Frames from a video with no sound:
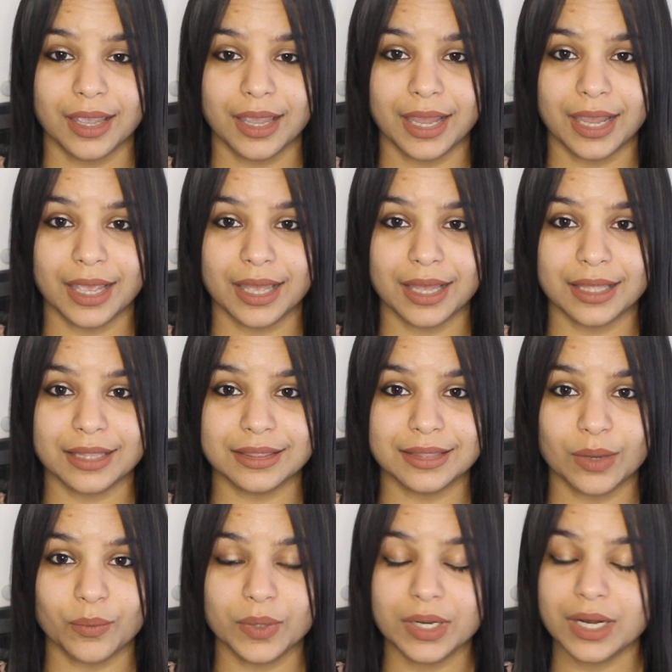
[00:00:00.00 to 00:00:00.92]

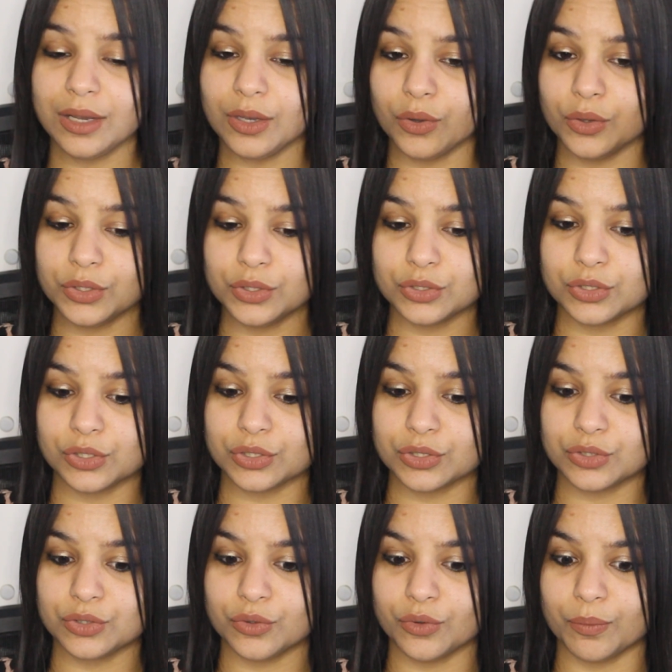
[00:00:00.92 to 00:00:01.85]
And that would allow you
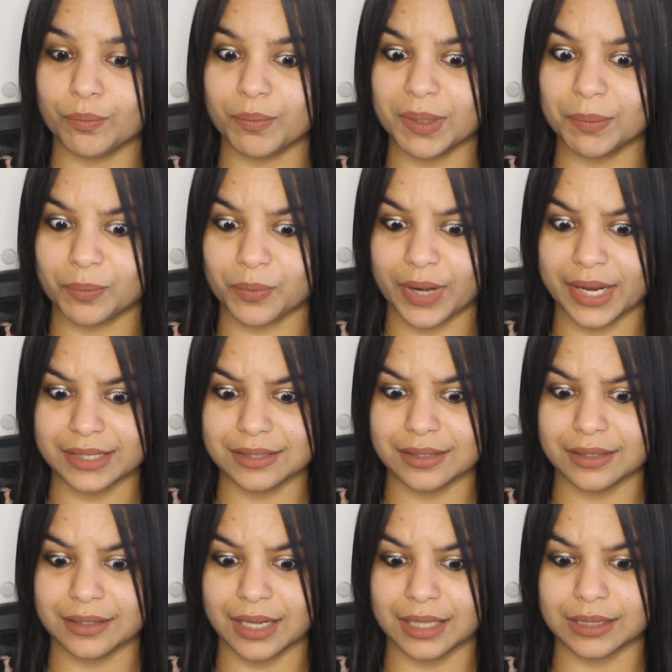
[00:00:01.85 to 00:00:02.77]
just to be
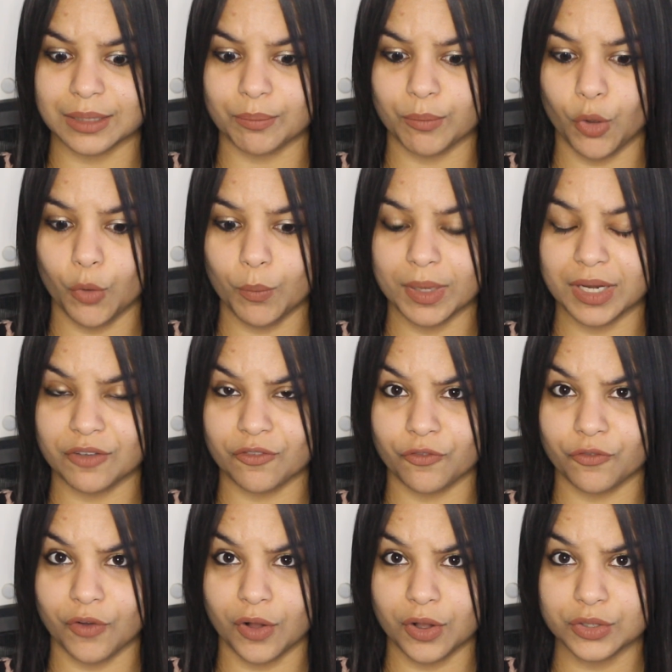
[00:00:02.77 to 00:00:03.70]
present at the moment and
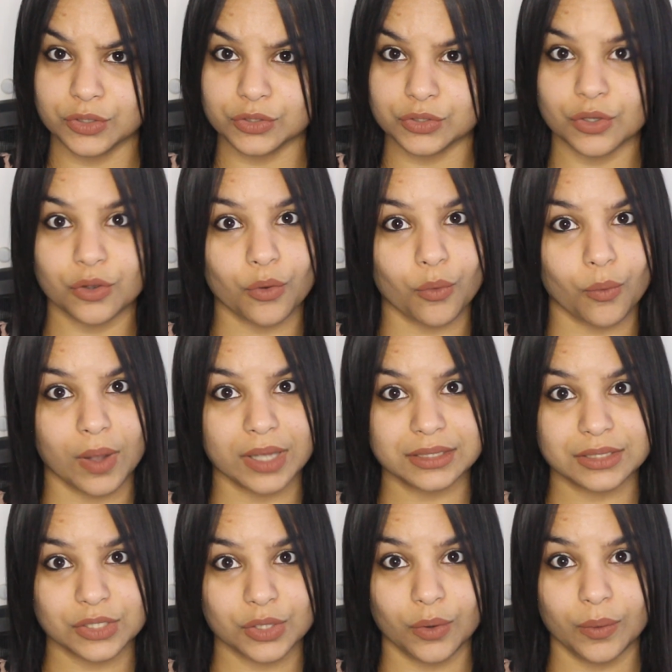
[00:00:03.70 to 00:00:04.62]
focus on
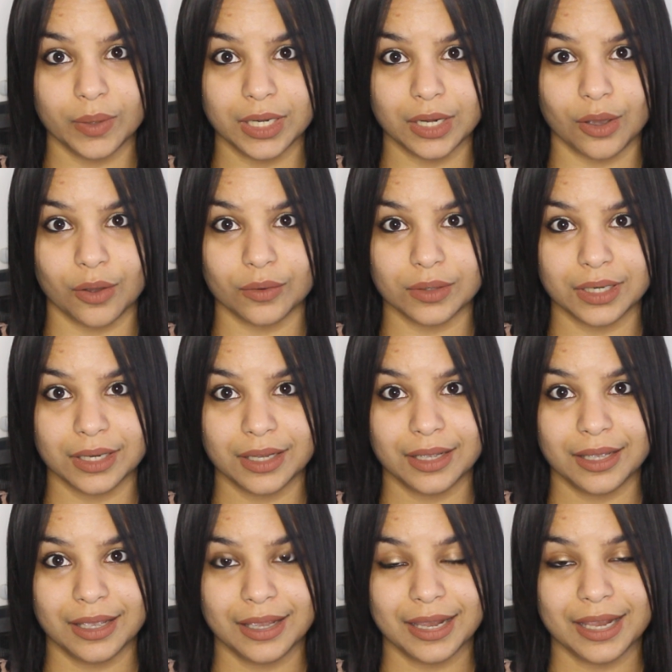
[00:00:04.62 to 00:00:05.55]
what's going on,
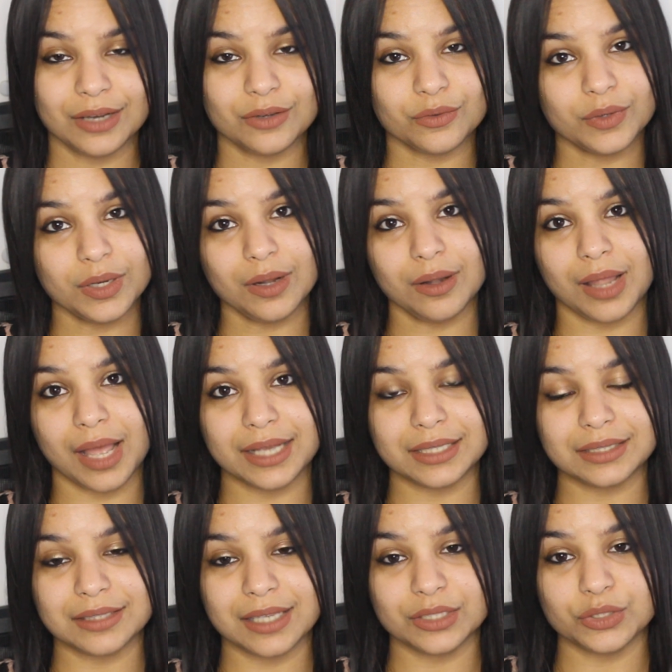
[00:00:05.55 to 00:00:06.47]
and
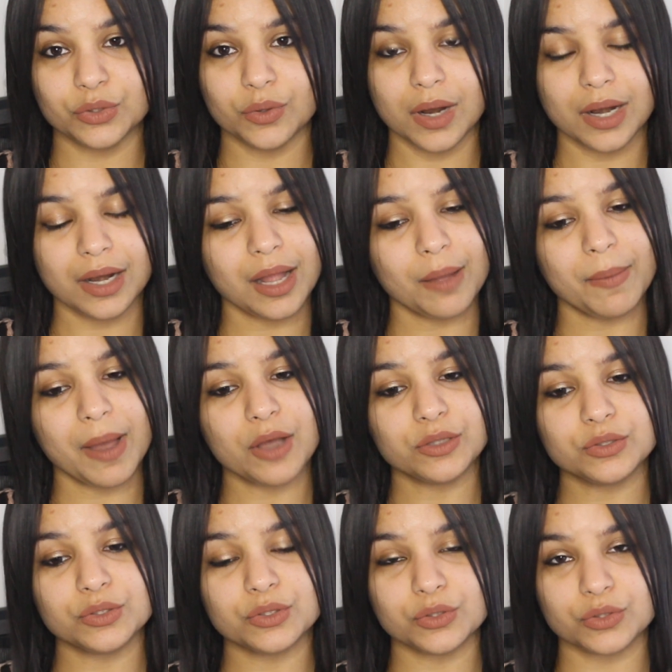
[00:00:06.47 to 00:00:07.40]
realize that you are
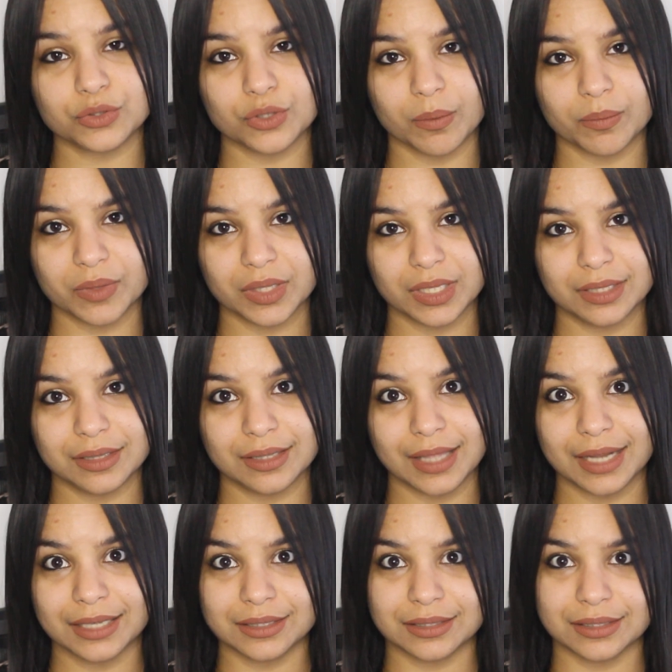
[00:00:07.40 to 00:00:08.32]
about to do something
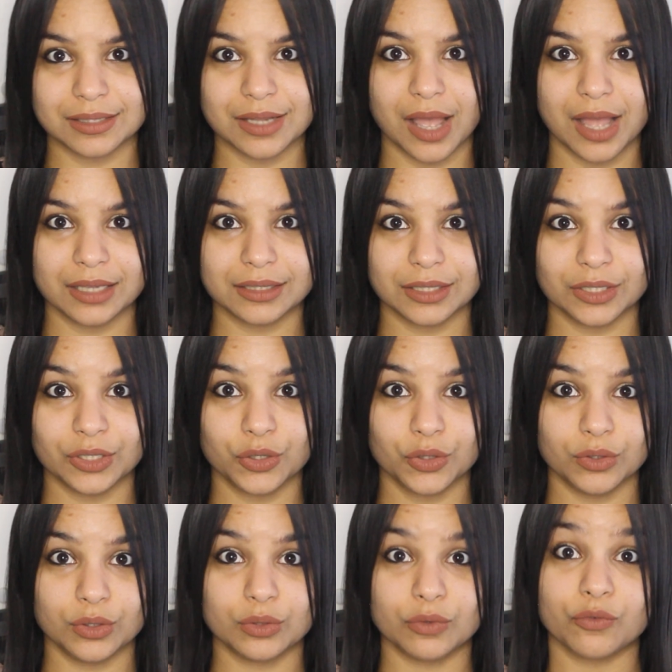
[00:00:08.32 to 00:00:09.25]
that is not
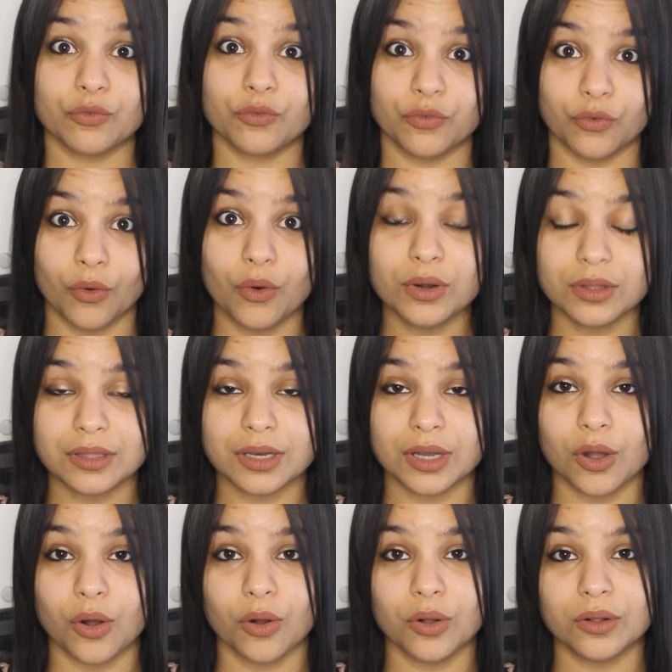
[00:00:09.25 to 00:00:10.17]
good for the
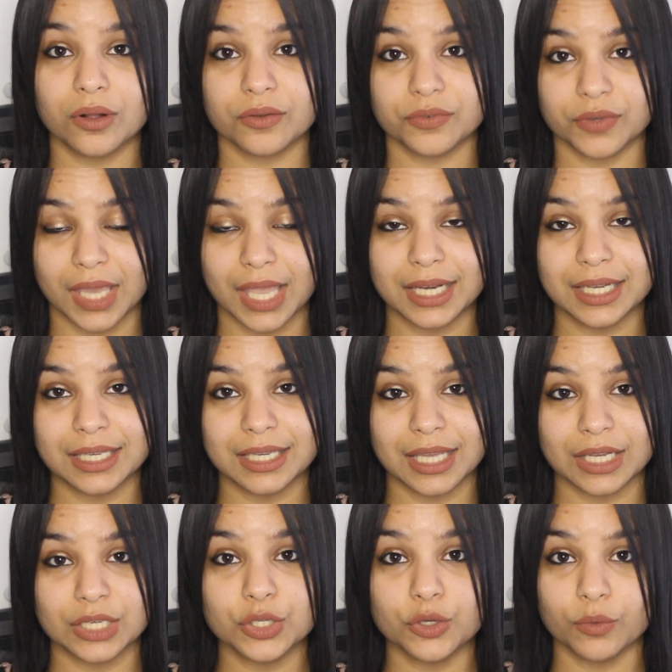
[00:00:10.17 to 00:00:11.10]
goal of
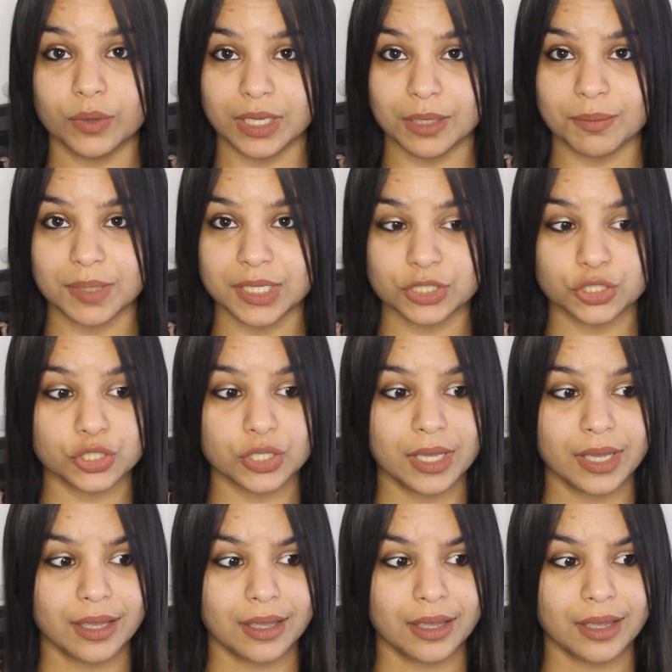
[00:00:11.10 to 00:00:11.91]
getting a new image,